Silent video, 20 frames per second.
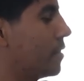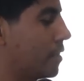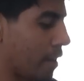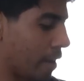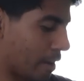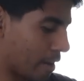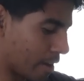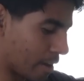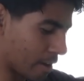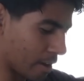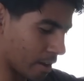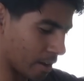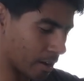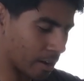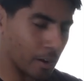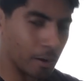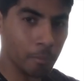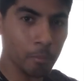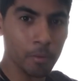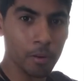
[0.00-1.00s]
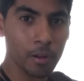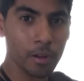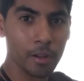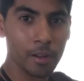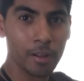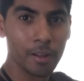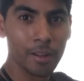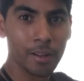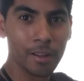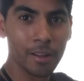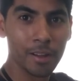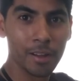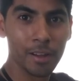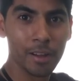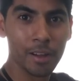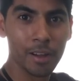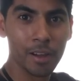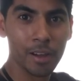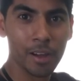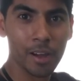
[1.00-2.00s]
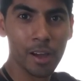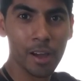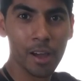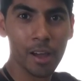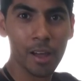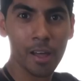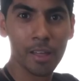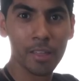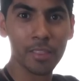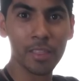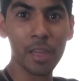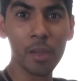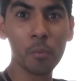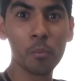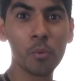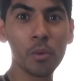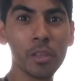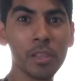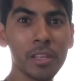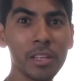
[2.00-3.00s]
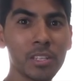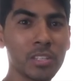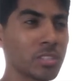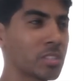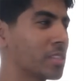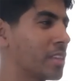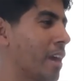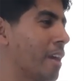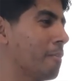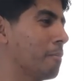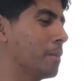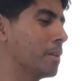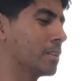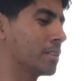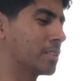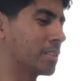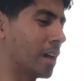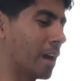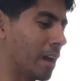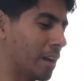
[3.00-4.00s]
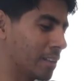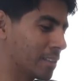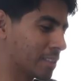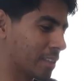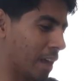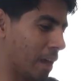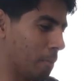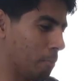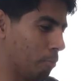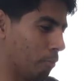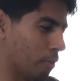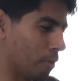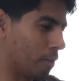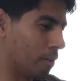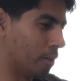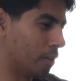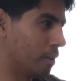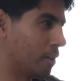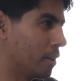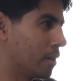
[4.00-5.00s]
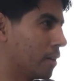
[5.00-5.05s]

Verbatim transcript: Damn. They really just gave me a signed skateboard.